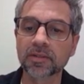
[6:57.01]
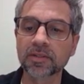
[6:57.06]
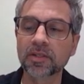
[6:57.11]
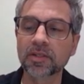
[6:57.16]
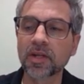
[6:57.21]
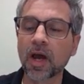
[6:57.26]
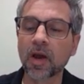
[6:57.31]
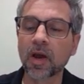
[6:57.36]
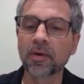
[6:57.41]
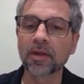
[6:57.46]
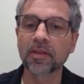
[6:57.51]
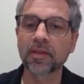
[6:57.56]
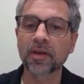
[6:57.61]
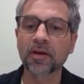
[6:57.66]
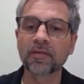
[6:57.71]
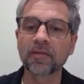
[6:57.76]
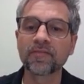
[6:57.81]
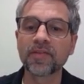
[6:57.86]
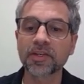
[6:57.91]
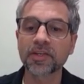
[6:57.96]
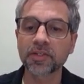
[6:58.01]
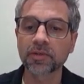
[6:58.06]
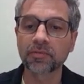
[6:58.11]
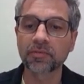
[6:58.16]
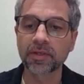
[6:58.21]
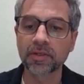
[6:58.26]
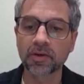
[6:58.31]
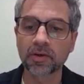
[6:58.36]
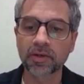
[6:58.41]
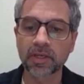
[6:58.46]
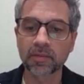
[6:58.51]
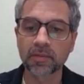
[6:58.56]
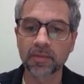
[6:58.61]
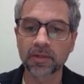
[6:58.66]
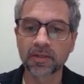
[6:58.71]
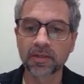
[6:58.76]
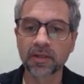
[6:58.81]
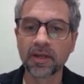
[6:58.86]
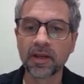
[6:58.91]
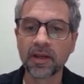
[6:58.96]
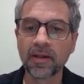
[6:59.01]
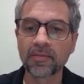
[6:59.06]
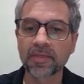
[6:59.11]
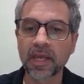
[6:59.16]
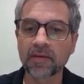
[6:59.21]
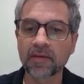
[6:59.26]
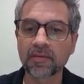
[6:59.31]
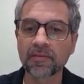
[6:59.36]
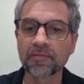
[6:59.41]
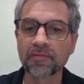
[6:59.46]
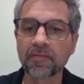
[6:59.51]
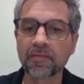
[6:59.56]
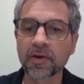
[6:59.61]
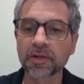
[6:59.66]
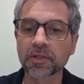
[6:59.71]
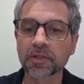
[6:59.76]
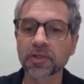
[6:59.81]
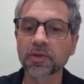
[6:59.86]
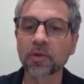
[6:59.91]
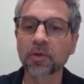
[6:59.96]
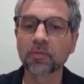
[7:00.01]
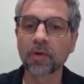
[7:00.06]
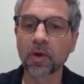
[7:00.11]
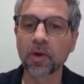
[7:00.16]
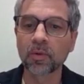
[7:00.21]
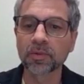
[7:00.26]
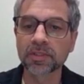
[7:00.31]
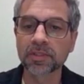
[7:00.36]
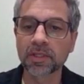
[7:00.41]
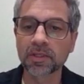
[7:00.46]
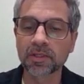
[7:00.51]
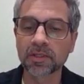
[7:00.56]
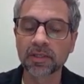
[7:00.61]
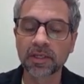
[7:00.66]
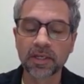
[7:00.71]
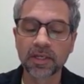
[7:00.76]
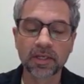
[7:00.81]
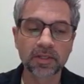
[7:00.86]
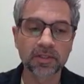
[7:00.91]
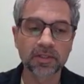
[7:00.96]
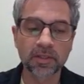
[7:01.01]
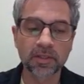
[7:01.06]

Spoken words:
So not only are they a visionary document, they have a functional role to